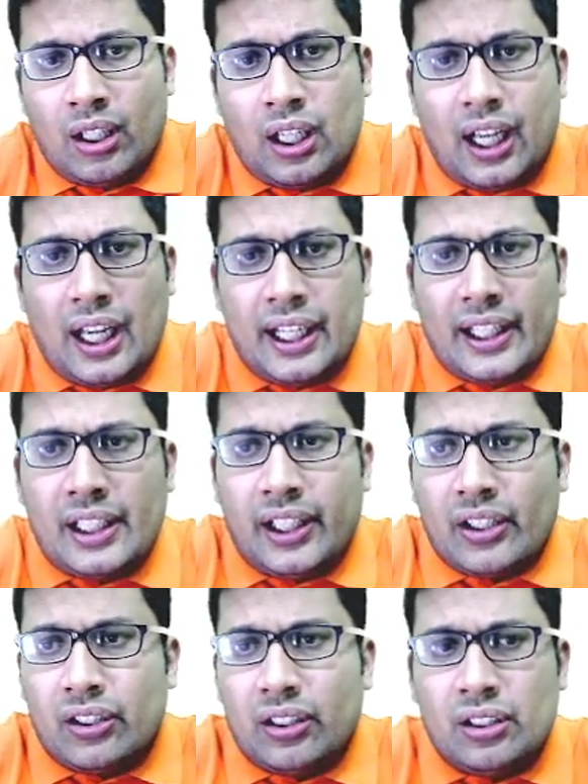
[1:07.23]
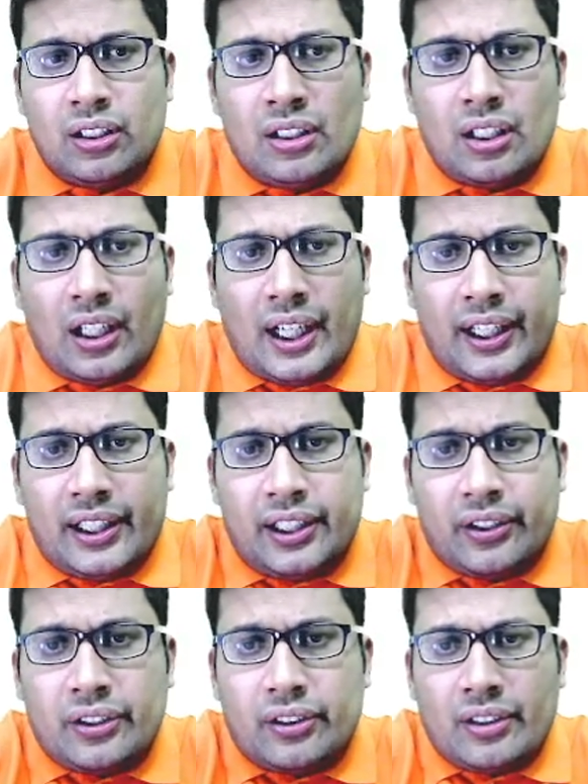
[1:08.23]
and
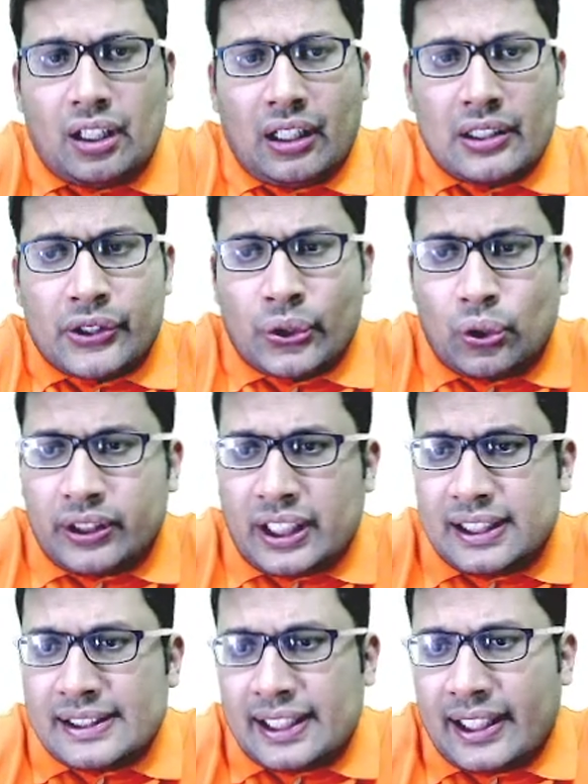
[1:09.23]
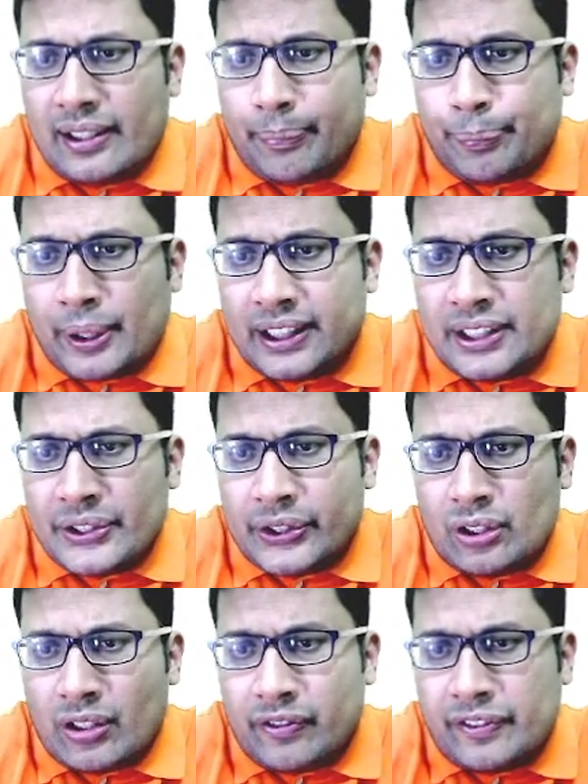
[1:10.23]
and also there is a presence
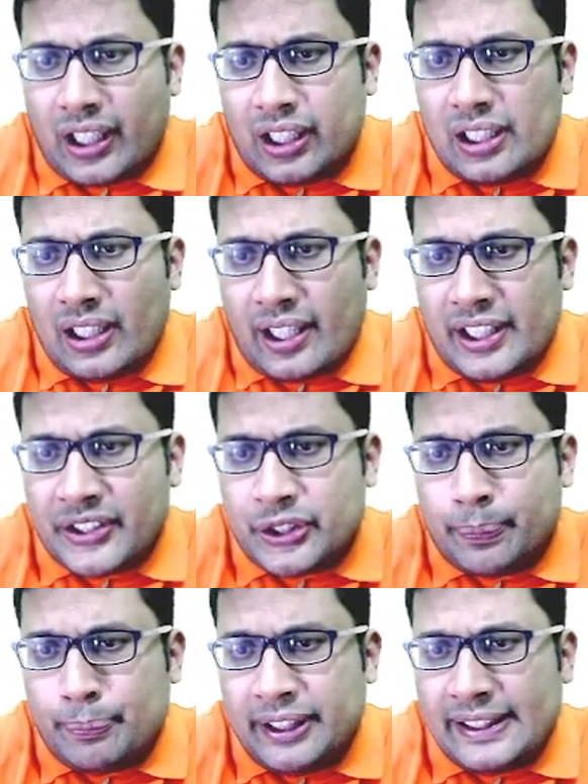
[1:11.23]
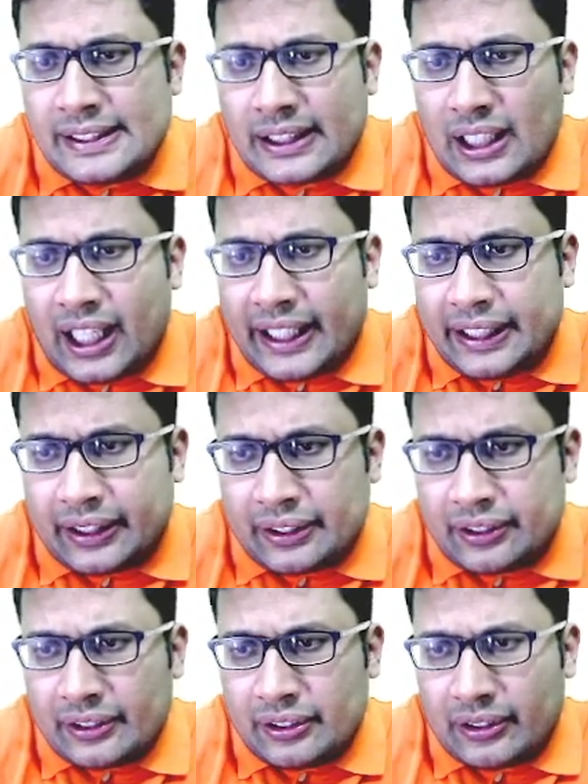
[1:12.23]
of Aldrich Mees
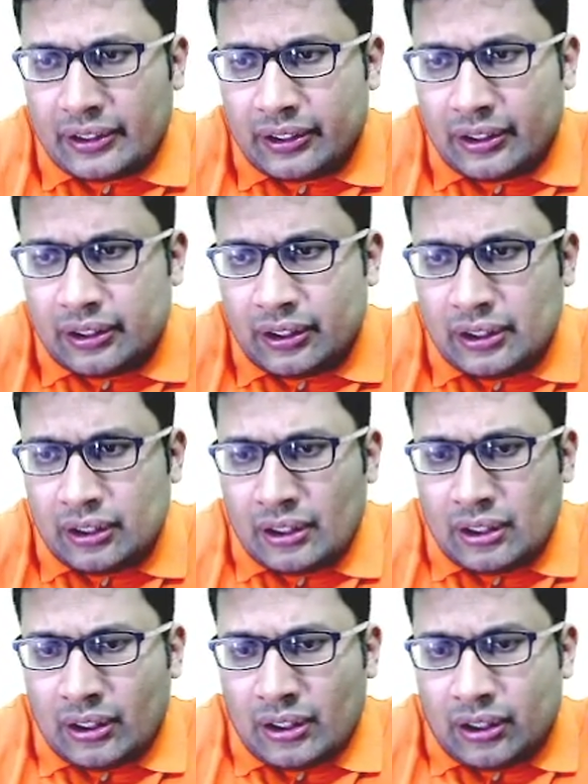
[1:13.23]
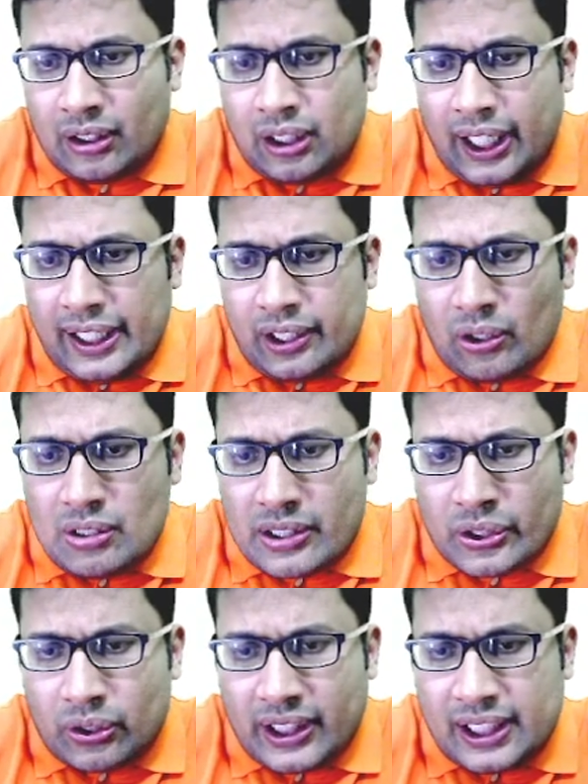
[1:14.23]
line and
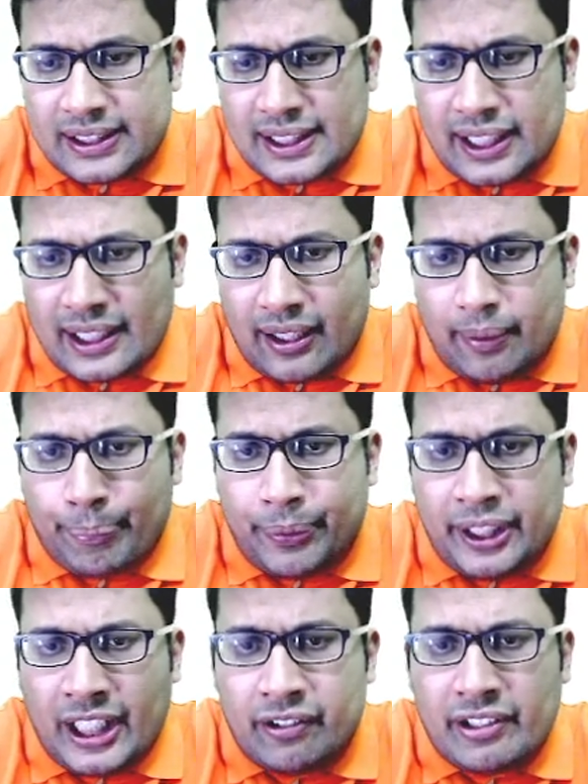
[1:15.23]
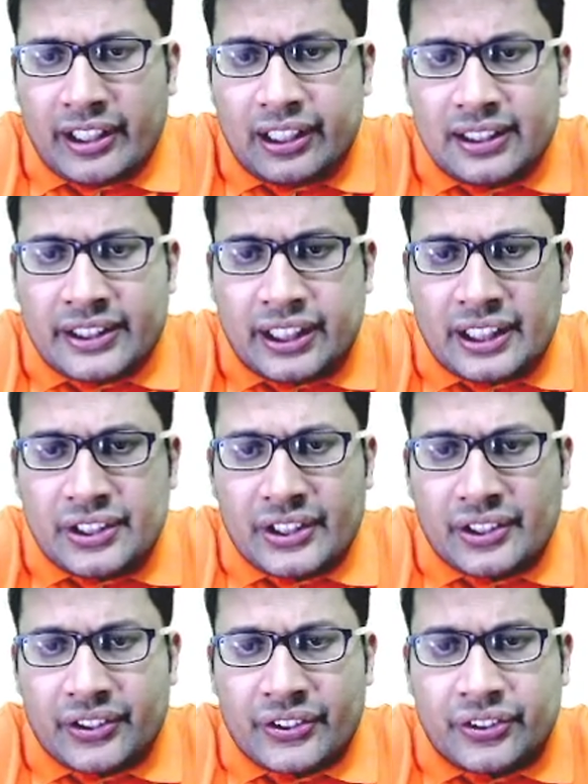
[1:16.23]
also there is a behavioral
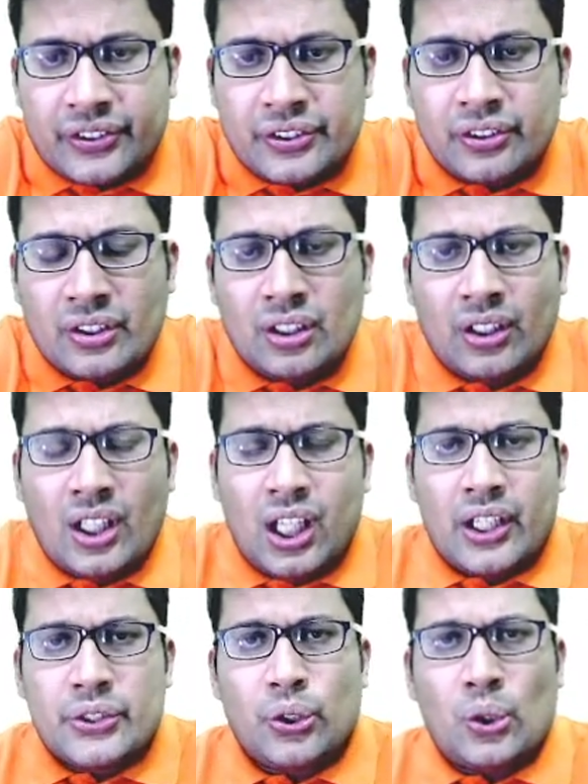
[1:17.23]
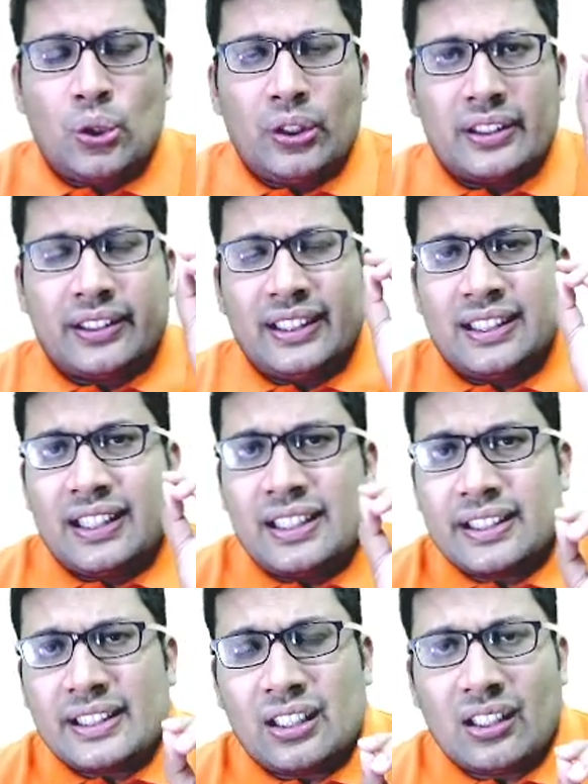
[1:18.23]
changes. So this
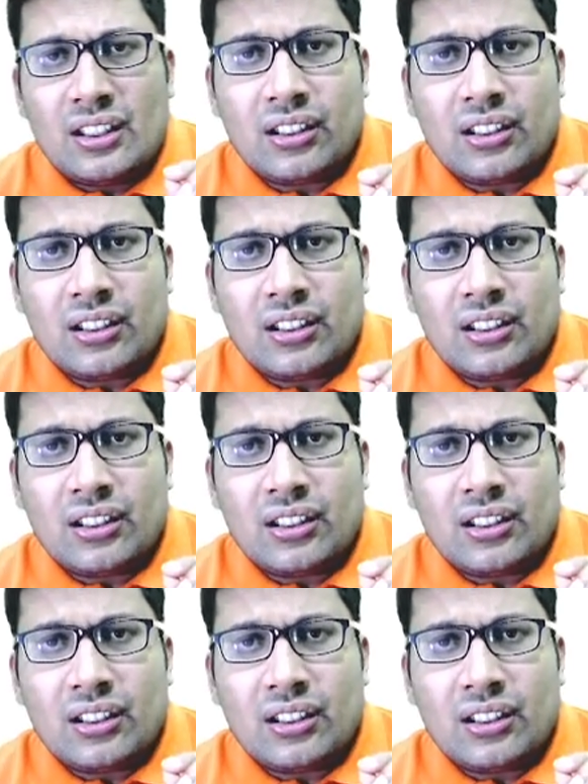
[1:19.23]
is the